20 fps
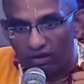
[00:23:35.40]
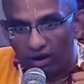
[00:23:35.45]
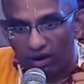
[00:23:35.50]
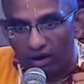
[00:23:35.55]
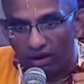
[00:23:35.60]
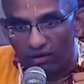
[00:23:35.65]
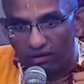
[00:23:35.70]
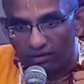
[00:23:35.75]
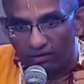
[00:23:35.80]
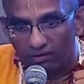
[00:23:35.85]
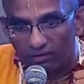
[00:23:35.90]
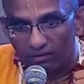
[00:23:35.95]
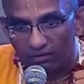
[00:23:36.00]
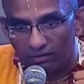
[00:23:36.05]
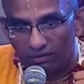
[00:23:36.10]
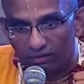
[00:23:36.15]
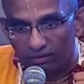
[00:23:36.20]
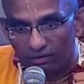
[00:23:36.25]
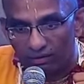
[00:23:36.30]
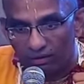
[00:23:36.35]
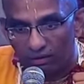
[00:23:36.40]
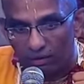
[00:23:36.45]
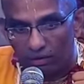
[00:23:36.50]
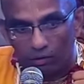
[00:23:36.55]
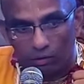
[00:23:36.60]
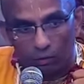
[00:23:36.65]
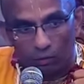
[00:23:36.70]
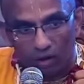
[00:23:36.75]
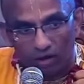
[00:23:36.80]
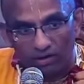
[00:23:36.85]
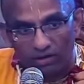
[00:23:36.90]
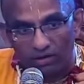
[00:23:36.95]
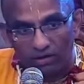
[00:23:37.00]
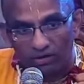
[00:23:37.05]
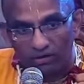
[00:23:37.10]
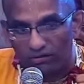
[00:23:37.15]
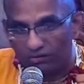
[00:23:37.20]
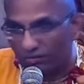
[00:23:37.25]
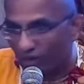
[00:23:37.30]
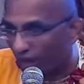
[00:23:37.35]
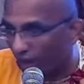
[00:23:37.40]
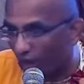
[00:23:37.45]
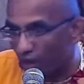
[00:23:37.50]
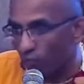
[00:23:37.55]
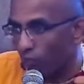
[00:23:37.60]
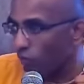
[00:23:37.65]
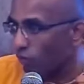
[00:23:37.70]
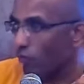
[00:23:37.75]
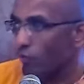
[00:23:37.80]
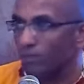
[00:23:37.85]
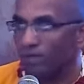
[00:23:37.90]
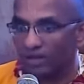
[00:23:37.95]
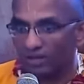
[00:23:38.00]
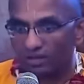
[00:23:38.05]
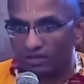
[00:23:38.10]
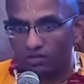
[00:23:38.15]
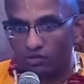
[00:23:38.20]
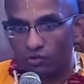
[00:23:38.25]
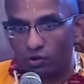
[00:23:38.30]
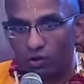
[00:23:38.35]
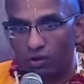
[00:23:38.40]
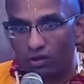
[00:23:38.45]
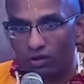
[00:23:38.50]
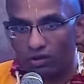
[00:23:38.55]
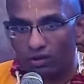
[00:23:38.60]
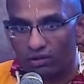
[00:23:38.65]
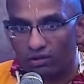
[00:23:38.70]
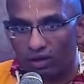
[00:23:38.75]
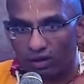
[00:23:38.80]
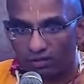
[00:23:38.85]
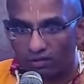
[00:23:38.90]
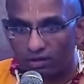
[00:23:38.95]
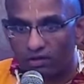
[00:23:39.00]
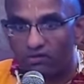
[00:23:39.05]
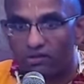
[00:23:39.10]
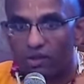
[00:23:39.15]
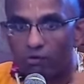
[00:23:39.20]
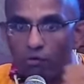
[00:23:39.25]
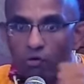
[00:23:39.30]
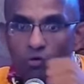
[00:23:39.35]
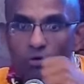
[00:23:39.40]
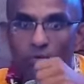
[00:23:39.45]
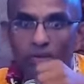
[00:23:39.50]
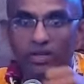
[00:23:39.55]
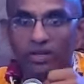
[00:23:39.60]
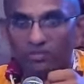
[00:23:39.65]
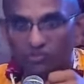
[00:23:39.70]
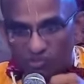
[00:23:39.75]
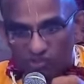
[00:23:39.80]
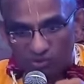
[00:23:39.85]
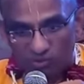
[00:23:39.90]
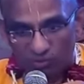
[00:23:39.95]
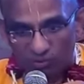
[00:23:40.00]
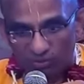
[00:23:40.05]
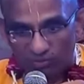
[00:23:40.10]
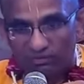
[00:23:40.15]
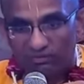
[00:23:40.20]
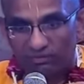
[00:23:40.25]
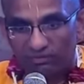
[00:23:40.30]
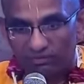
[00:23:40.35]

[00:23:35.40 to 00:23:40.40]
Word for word: their heart. Now, one is, I want to be an enjoyer. The other is, I want to be an achiever.